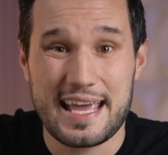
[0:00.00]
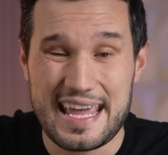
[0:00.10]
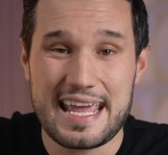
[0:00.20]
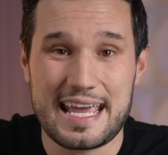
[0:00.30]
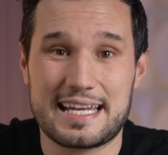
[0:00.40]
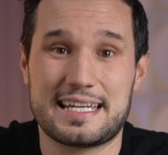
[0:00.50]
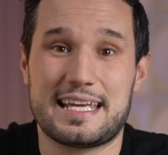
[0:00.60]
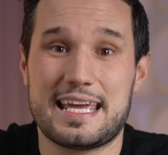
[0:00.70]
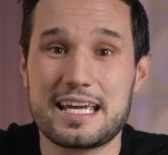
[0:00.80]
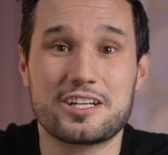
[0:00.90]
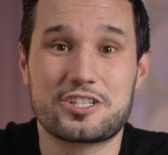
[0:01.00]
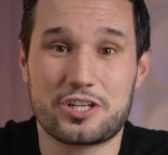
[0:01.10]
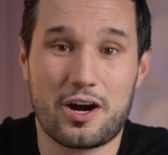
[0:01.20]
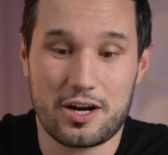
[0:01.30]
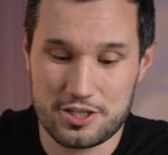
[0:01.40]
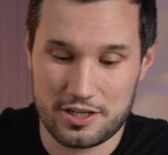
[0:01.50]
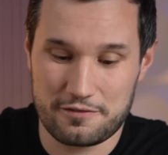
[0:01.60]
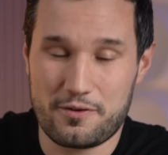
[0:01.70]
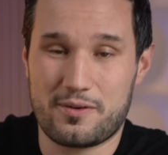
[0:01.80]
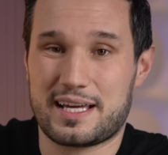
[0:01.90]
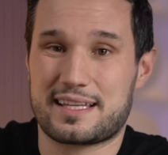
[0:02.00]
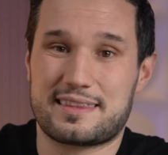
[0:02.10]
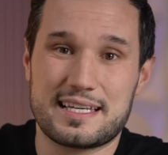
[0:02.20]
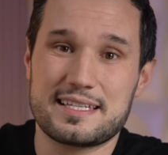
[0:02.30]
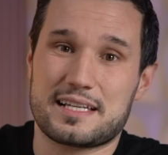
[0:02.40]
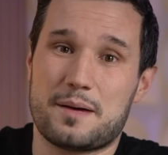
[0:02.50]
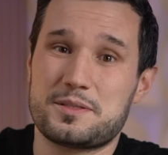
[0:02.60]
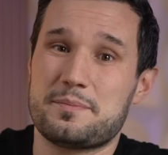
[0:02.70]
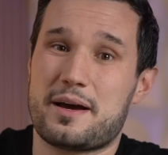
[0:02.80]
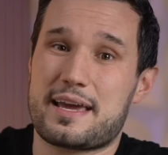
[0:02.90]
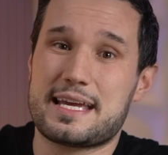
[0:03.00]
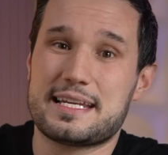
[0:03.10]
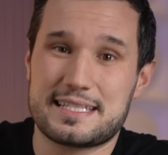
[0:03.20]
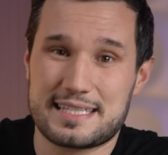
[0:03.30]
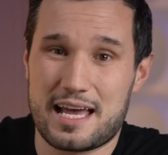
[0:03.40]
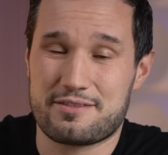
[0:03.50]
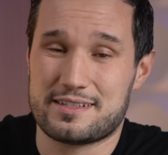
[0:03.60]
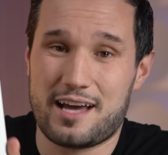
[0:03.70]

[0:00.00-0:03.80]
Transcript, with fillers: and it could charge a phone like this up to about 87,